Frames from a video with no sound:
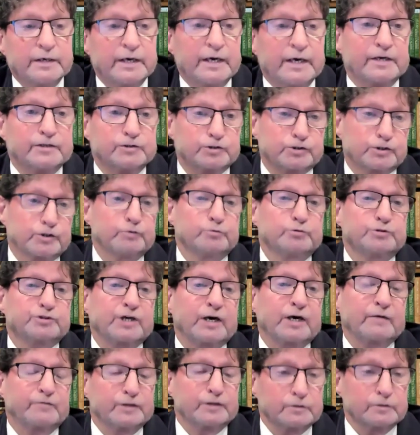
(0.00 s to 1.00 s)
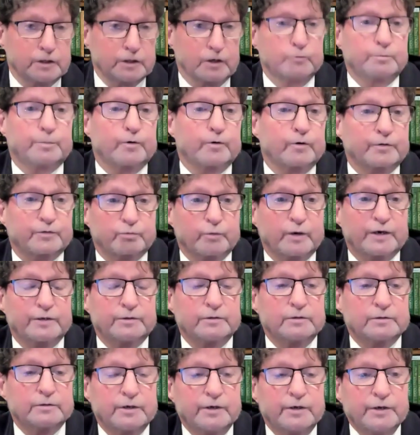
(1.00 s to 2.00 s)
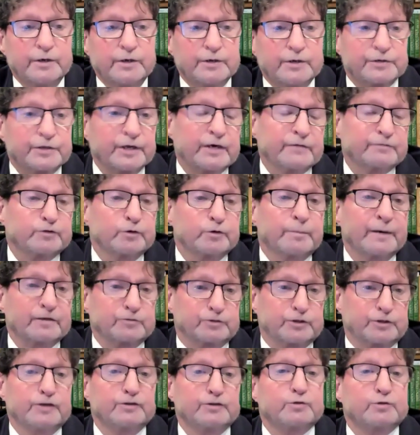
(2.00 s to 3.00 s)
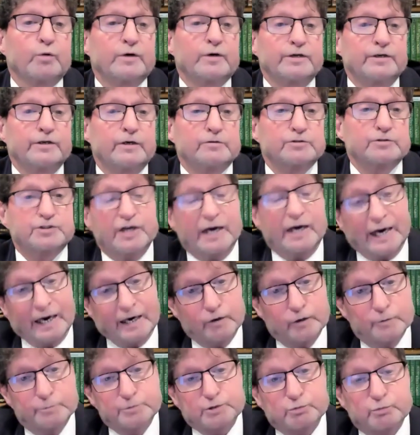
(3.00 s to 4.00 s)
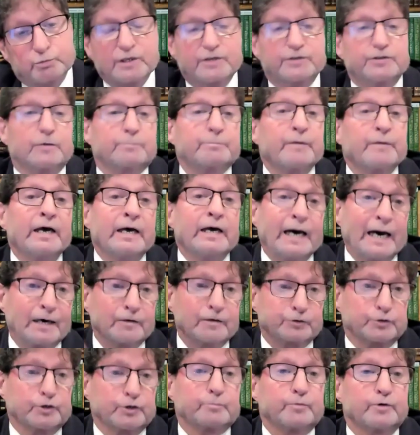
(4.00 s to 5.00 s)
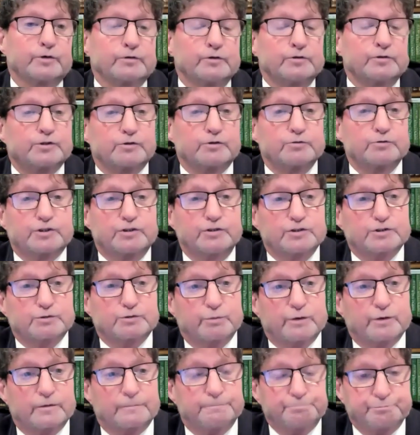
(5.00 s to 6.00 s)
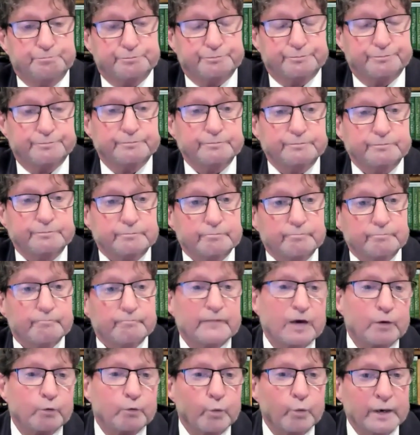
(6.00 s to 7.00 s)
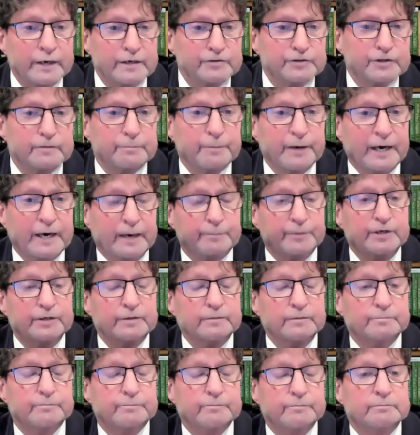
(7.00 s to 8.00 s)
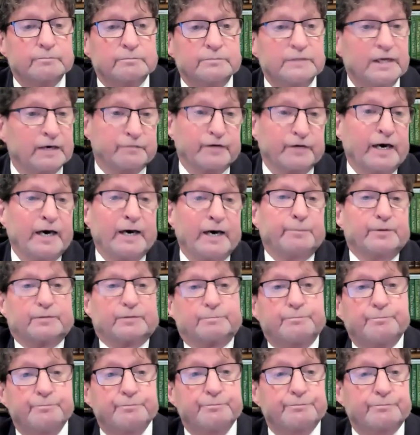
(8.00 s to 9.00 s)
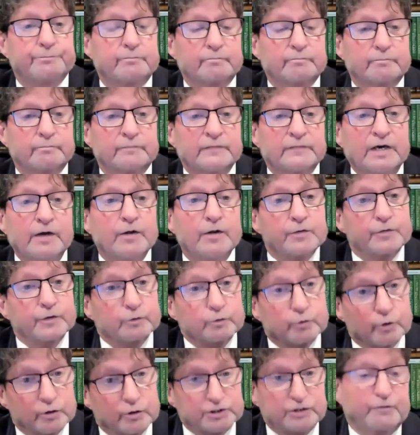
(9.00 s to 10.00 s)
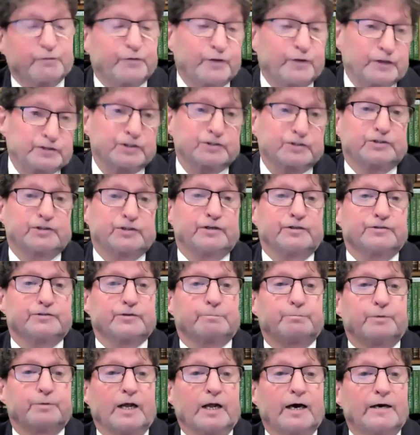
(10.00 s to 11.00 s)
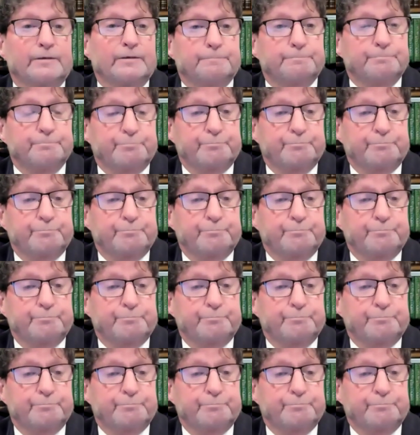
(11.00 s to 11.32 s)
and Jews having a low birth rate, that after about 10, 20 years, the Arabs will end up outnumbering the Jews in Israel. What ended up happening? Never happened. The laws of physics didn't apply.